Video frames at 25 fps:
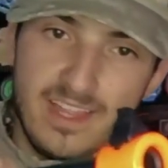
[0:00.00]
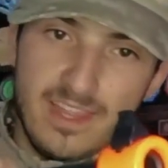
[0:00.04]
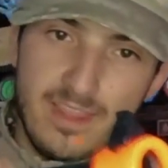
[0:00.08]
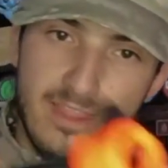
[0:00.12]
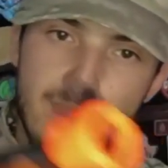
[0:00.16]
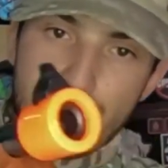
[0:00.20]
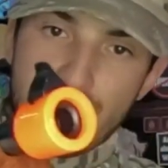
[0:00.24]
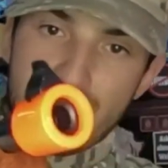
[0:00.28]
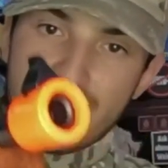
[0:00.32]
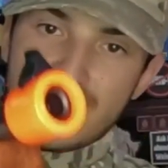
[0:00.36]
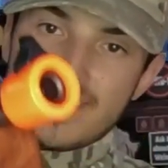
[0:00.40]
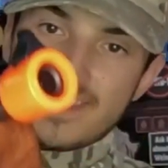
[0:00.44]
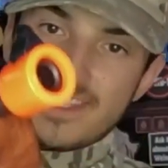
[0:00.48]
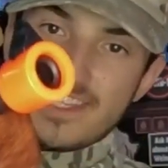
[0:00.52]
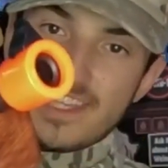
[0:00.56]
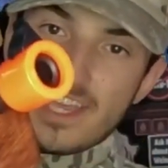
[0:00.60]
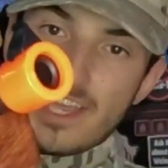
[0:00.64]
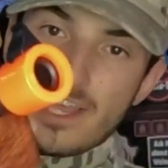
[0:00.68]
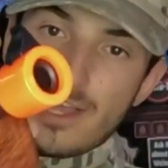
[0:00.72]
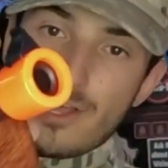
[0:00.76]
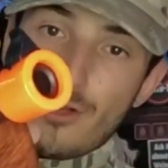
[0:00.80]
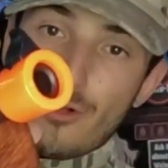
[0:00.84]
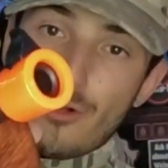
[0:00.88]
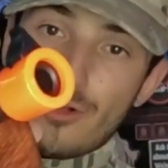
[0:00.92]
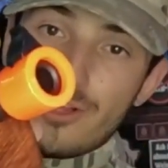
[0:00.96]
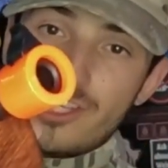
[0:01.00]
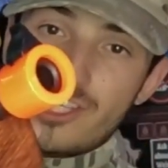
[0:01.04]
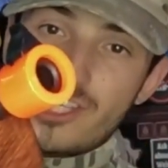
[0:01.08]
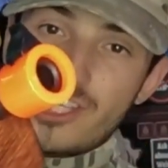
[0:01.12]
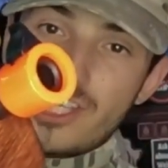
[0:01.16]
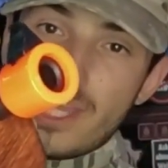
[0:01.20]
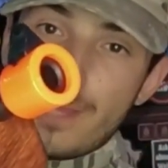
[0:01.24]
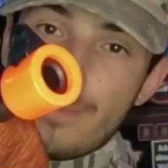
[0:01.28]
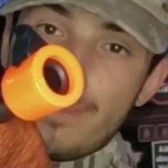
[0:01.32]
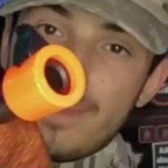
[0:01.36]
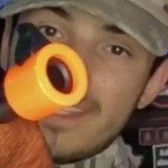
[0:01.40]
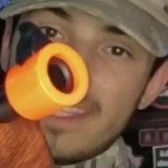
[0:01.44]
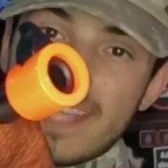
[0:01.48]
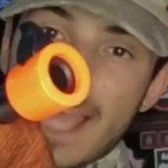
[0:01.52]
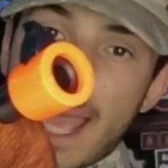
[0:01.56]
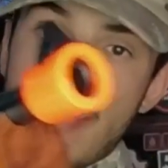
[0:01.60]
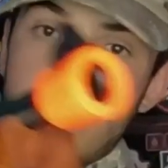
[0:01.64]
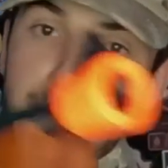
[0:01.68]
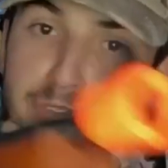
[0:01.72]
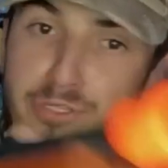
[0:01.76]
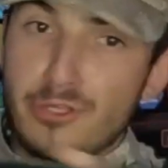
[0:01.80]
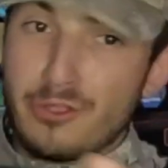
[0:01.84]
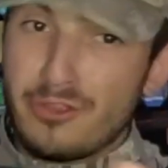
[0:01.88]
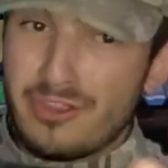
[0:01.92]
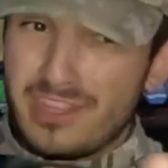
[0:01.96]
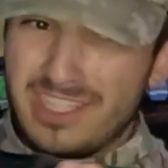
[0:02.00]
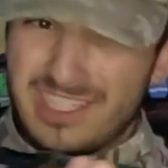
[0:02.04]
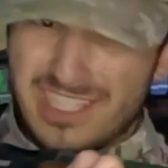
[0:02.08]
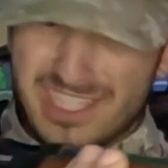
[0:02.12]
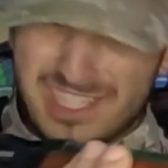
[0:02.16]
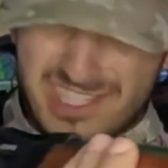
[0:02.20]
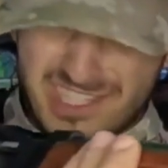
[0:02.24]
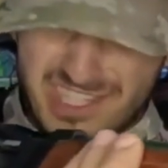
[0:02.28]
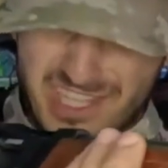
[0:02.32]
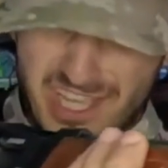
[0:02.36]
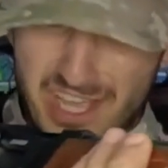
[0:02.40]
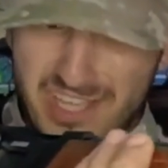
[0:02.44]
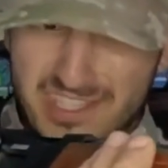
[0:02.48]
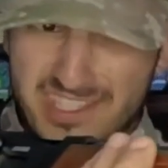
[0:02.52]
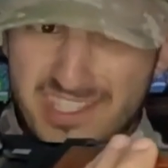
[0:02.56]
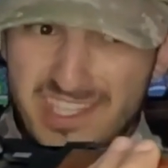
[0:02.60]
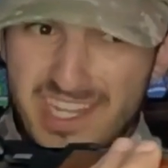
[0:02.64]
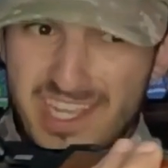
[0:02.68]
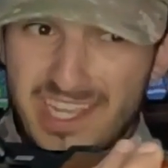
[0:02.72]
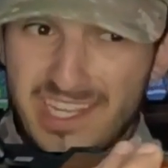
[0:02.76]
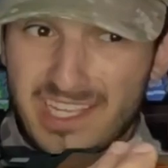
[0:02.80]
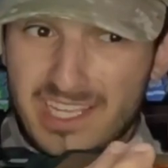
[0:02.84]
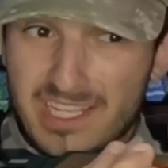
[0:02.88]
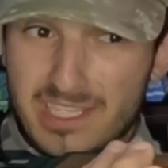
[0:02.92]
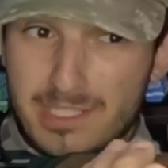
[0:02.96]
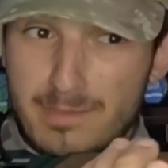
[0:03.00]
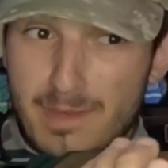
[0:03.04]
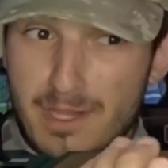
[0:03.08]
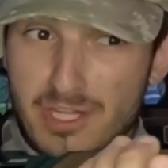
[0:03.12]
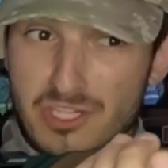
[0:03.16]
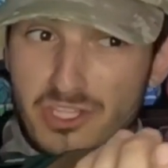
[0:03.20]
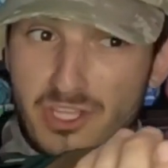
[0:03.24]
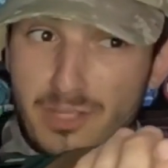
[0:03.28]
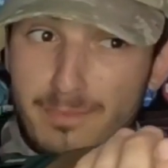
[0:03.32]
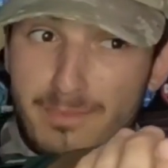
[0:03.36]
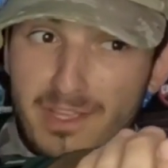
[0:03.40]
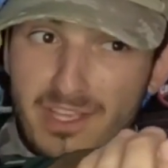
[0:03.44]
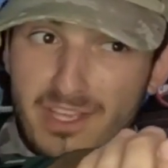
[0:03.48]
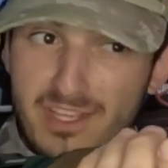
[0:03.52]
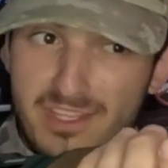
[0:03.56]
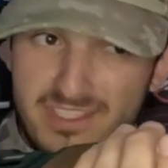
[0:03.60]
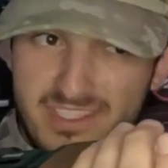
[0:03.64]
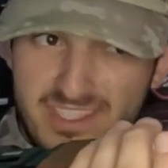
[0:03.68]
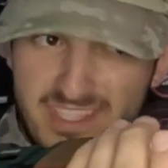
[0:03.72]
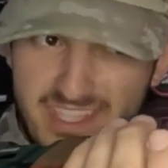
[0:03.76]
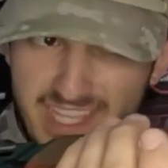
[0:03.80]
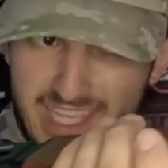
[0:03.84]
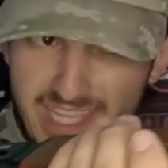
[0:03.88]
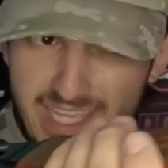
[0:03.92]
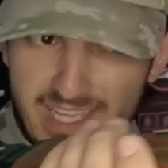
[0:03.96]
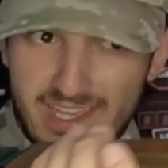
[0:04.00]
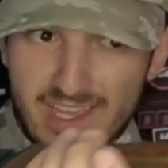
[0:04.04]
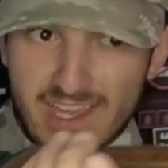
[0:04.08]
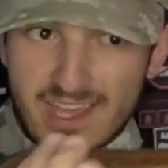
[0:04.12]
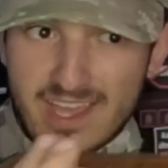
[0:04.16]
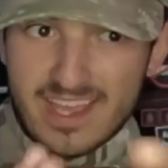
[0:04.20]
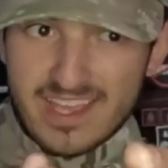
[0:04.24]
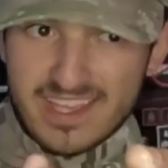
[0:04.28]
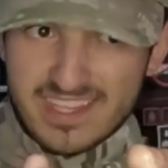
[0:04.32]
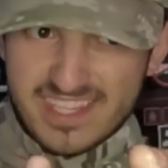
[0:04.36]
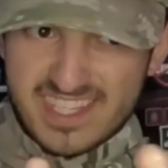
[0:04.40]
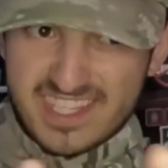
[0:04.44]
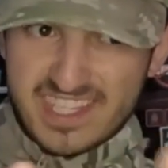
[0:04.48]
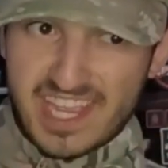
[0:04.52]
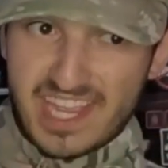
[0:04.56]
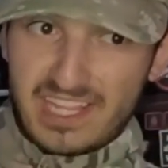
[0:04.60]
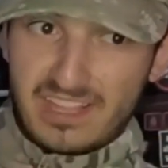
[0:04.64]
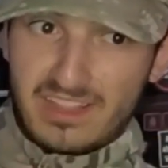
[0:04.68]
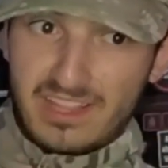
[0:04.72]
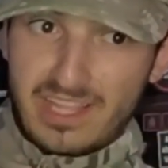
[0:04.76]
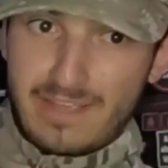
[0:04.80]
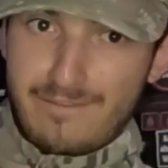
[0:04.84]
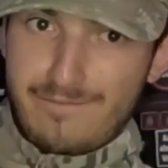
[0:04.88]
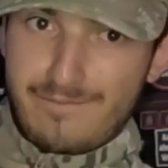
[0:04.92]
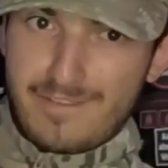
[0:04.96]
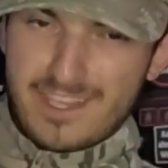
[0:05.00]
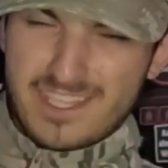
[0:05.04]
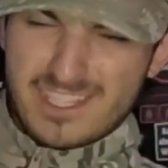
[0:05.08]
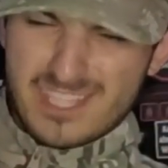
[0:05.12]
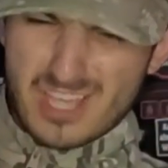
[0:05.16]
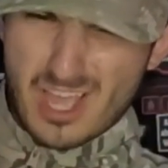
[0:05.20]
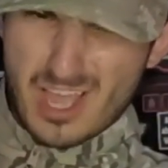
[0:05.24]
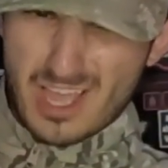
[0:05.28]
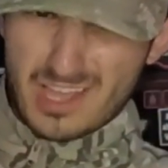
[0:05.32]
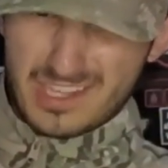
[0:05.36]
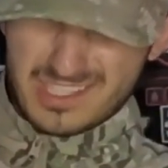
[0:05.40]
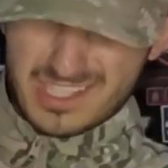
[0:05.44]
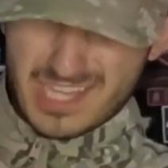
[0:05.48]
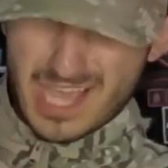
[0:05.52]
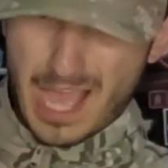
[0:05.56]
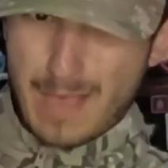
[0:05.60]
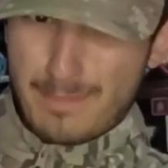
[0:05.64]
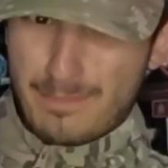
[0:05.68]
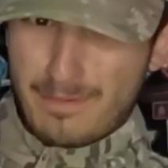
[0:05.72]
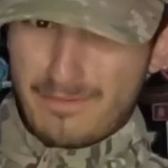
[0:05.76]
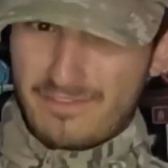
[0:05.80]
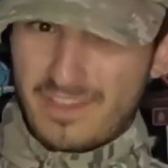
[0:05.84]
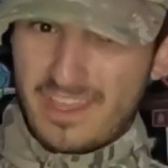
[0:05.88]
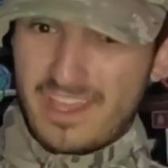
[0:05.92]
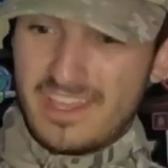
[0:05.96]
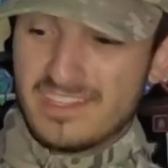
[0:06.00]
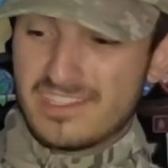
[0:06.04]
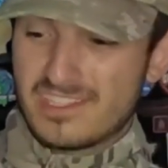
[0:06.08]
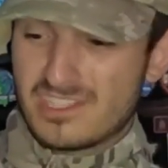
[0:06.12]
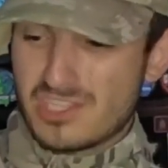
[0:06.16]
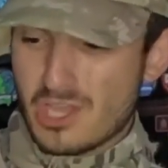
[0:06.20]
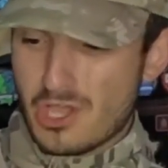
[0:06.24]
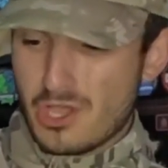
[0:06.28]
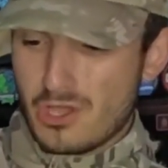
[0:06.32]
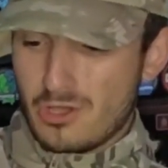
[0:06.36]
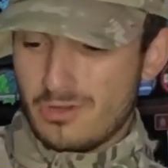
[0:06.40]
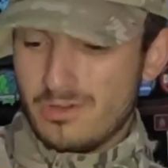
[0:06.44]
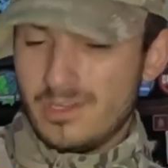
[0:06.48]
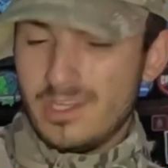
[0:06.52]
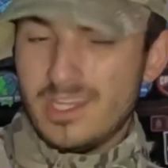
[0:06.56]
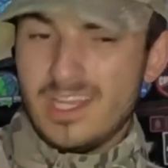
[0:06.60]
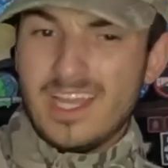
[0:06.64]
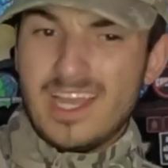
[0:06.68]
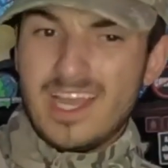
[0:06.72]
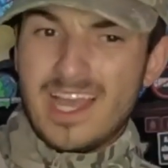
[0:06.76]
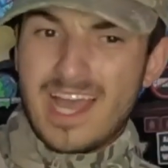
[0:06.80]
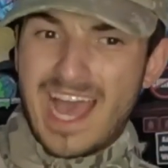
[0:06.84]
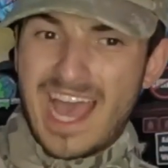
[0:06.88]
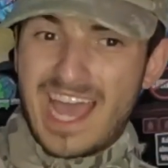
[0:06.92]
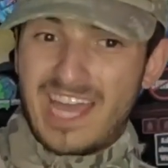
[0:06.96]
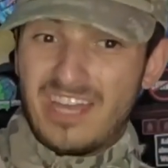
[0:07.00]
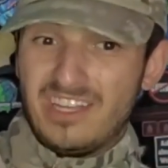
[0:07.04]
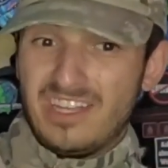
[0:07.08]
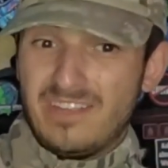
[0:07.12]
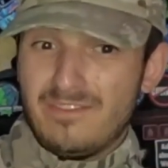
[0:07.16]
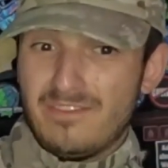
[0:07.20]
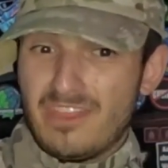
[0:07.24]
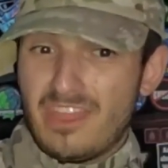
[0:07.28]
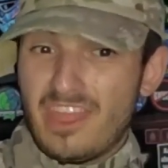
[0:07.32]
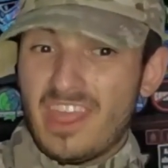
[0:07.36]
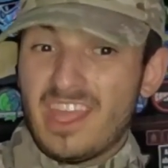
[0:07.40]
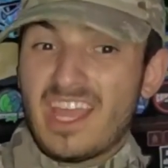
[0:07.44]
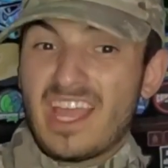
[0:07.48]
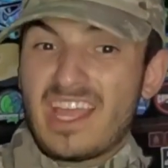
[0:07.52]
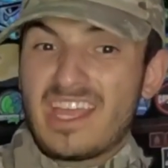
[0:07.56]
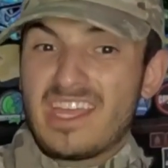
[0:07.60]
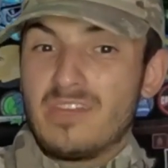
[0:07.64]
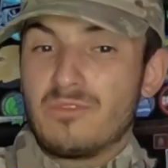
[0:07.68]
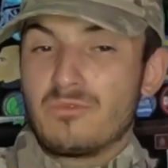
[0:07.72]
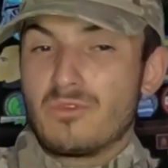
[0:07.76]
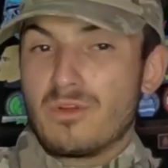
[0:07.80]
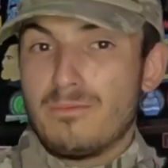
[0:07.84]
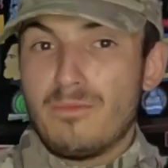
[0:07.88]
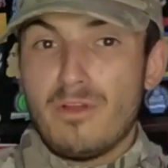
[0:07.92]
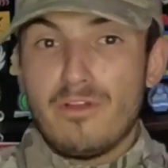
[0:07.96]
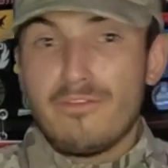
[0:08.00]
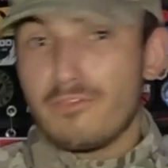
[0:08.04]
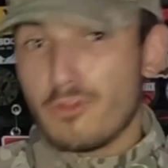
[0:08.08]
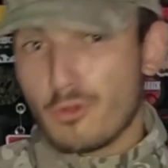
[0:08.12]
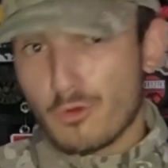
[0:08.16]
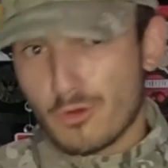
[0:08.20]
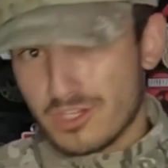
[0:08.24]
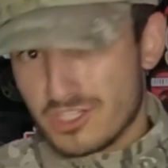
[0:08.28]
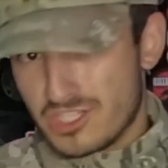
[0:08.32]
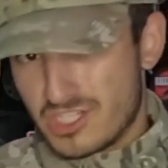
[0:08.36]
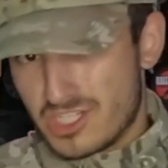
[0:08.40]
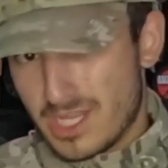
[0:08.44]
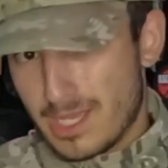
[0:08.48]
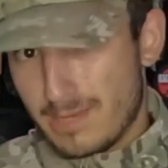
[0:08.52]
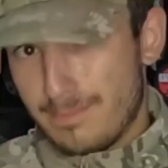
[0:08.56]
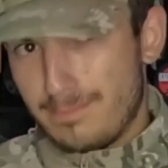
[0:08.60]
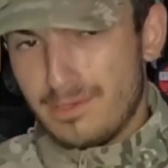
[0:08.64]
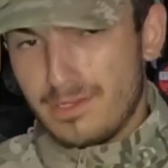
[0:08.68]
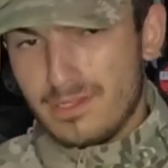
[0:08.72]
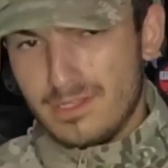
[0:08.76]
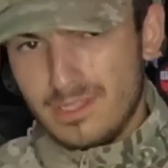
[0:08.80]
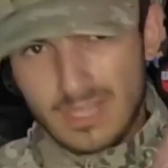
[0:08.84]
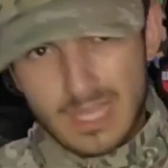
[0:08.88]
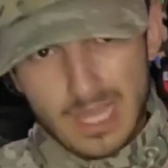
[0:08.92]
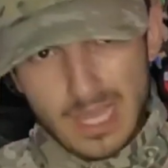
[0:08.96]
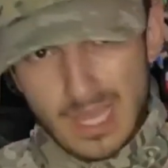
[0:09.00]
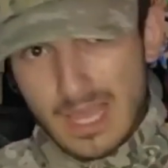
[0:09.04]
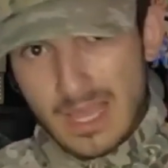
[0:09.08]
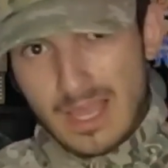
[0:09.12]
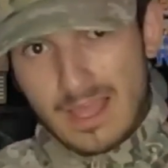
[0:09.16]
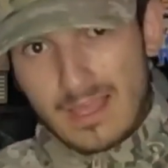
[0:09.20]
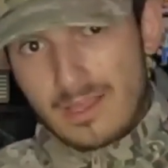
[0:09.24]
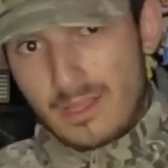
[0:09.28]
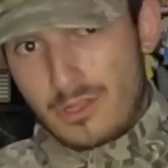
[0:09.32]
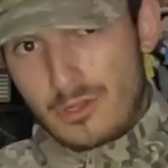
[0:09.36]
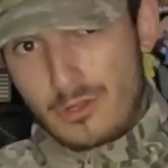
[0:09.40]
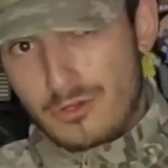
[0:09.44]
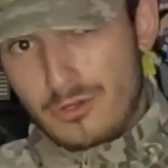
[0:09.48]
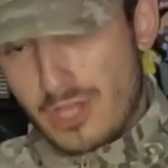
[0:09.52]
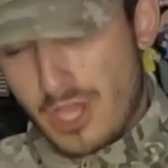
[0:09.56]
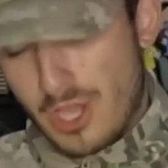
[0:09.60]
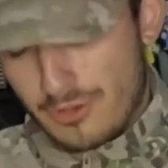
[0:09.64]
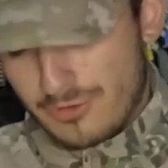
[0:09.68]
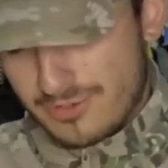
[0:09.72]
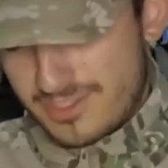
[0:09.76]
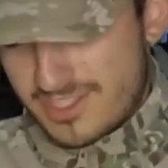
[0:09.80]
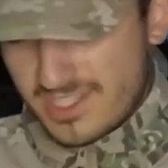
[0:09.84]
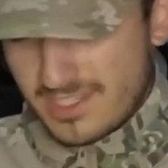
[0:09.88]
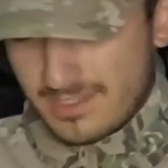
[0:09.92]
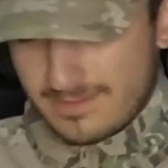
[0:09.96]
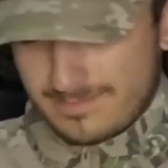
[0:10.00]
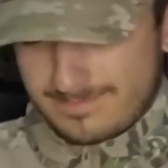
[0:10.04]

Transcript: This orange tip is absolutely disgusting, especially because the sight leaf is on top of it, so I don't even think I can remove the orange tip. Who knows?